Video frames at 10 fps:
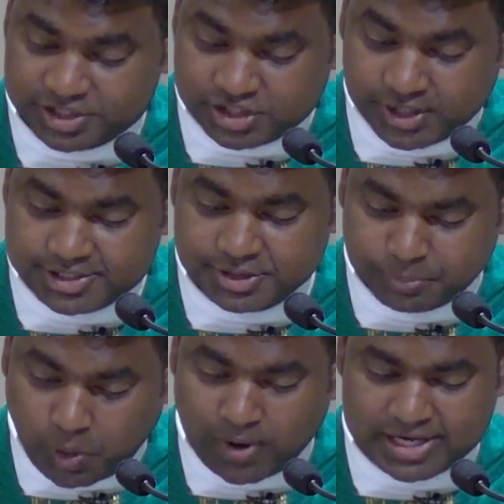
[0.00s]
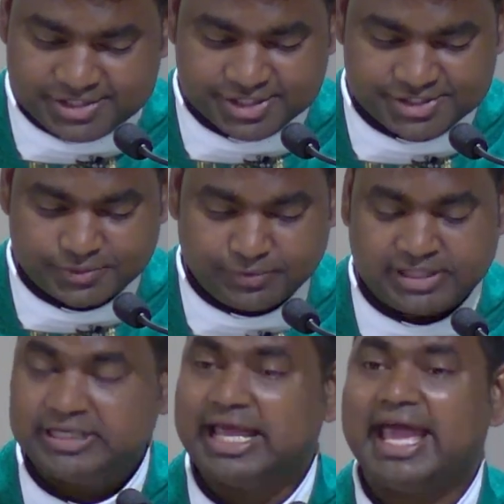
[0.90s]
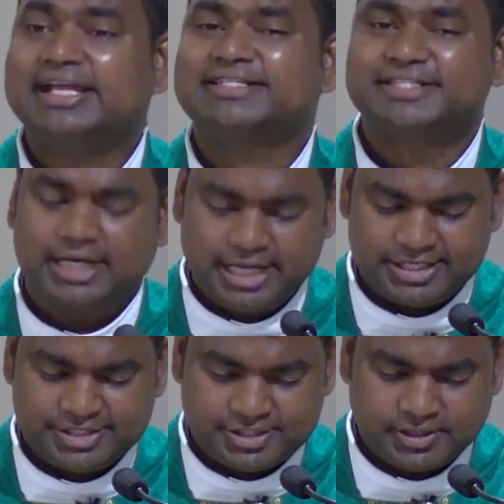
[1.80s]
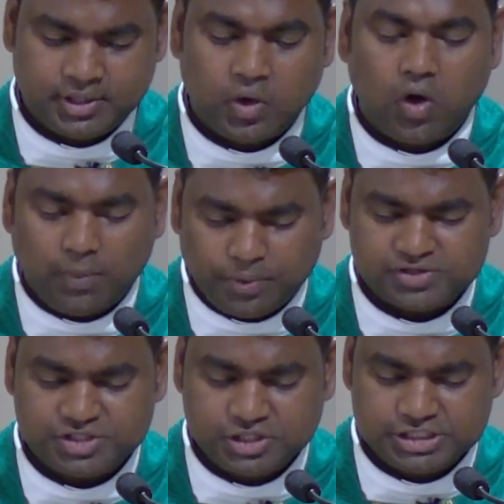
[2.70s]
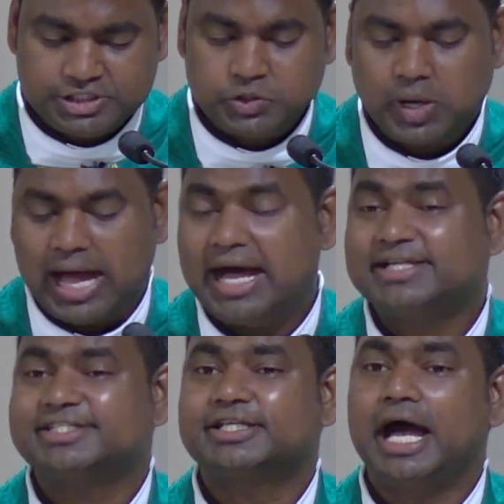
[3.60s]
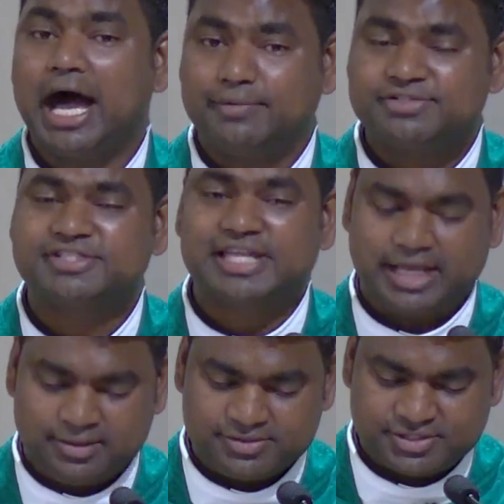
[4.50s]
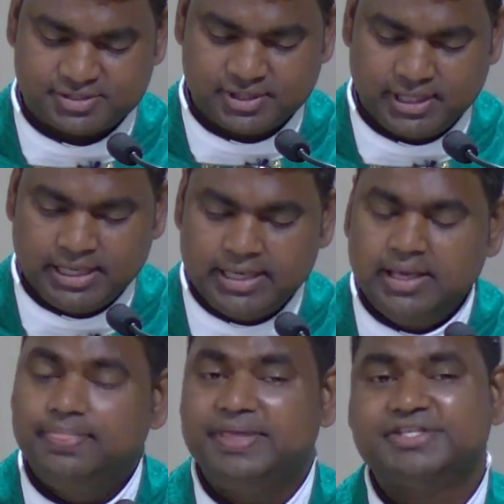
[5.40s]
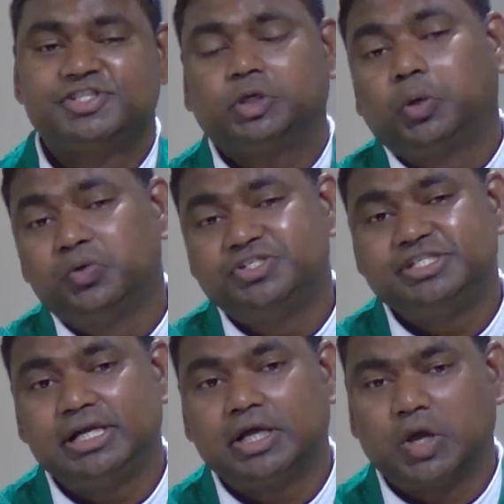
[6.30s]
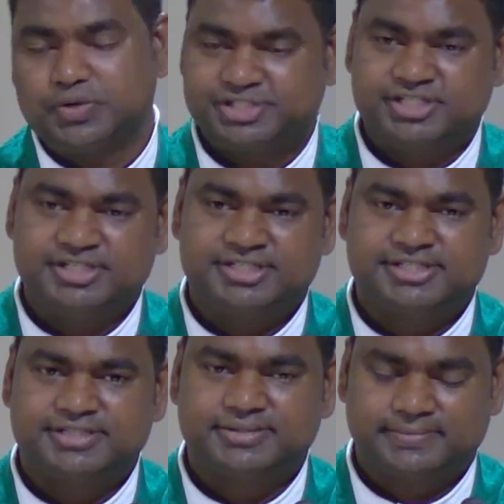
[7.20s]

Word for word: church provides us with an excellent opportunity to ask ourselves these crucial questions